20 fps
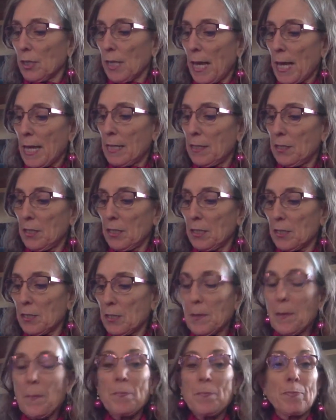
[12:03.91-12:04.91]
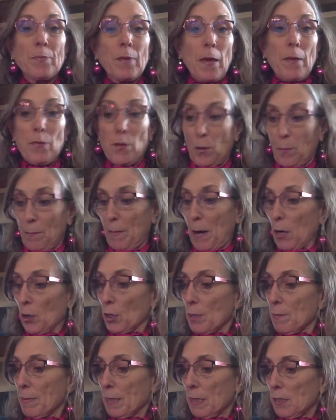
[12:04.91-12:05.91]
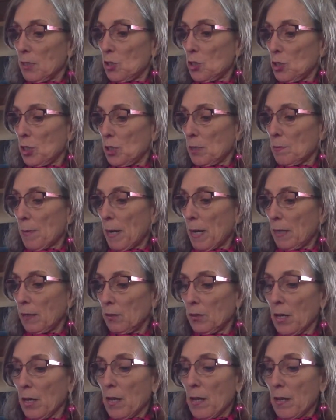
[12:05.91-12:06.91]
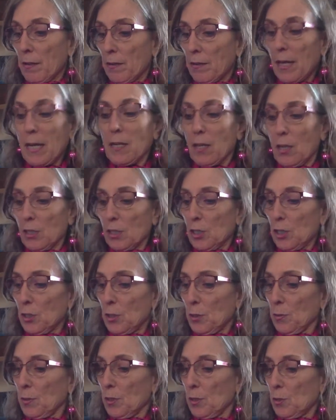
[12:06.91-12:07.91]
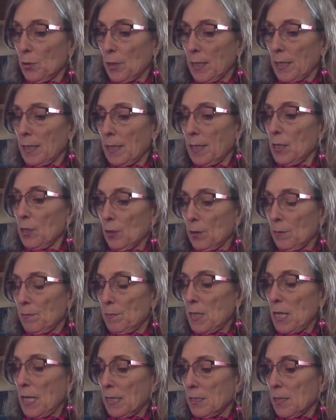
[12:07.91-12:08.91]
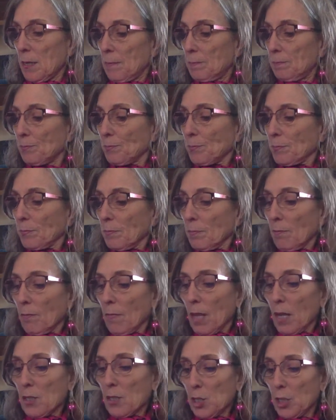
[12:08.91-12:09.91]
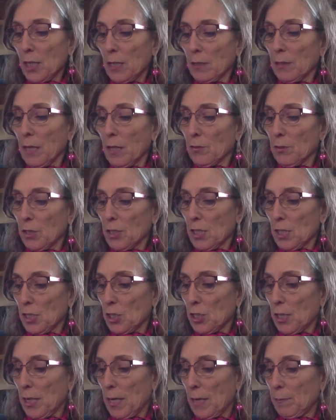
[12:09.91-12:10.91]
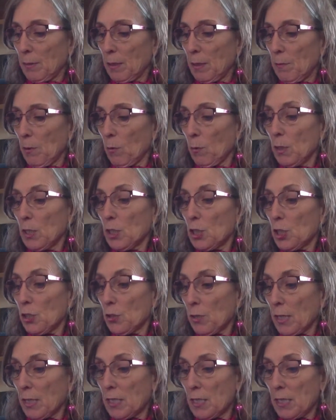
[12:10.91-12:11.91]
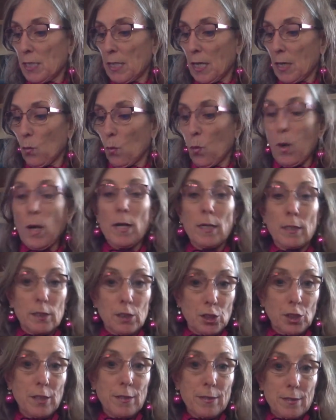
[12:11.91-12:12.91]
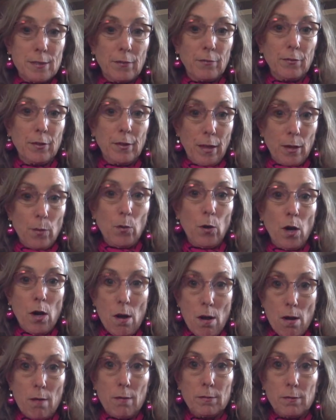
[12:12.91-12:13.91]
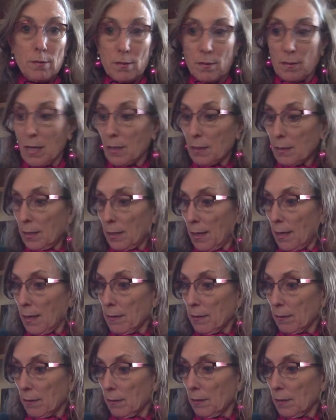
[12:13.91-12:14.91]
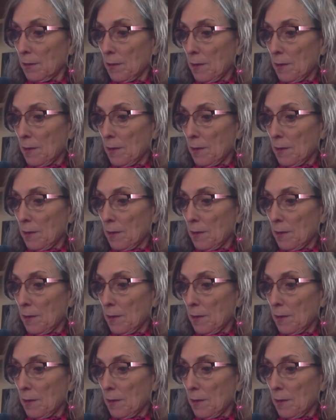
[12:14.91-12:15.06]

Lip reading: candies. They're party mints, she smiled. That ought to do the trick. Here, take some. She held out the dish to Emily, but when she tried to take one, she discovered they were all stuck together.